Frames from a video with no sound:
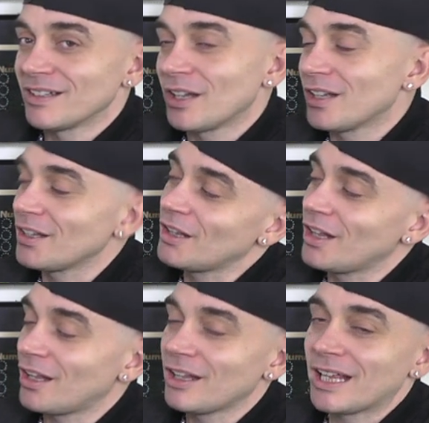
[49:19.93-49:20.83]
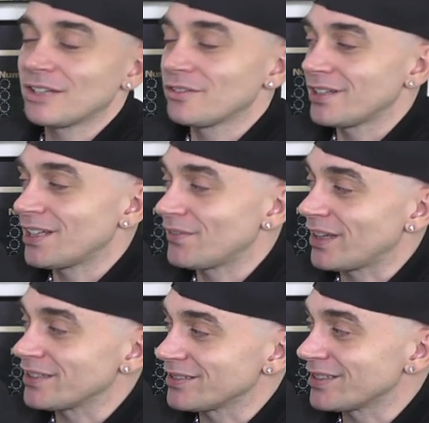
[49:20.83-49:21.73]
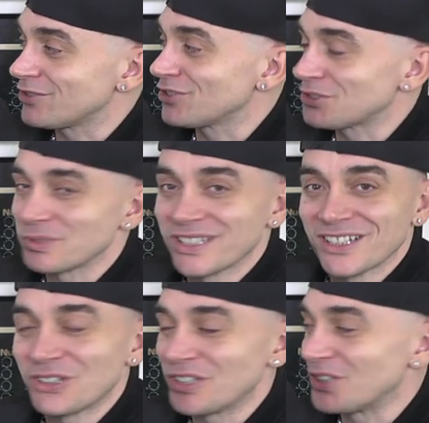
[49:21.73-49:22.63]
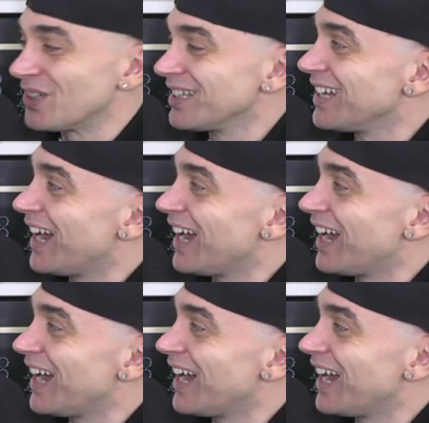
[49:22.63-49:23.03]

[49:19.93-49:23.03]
right I'll, I'll, I'll, handle your left hand, sir. Trust me, I've got you.